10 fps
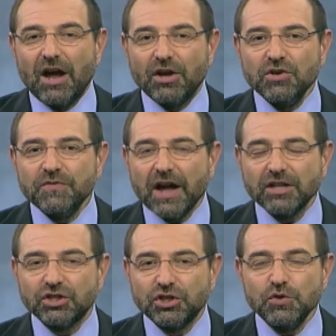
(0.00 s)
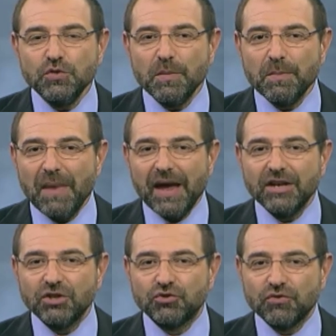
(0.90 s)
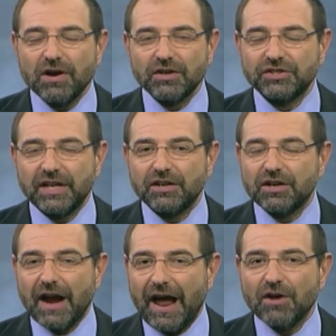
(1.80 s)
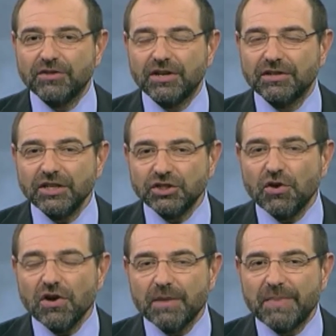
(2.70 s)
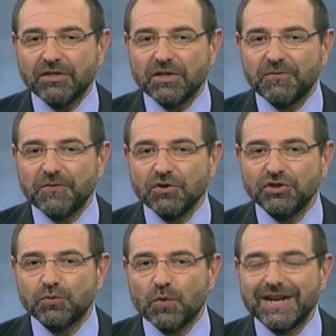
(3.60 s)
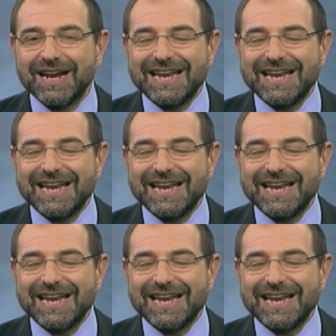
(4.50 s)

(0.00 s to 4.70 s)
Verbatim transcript: Now, you've got two main drugs that are out there. Let's talk about the first one,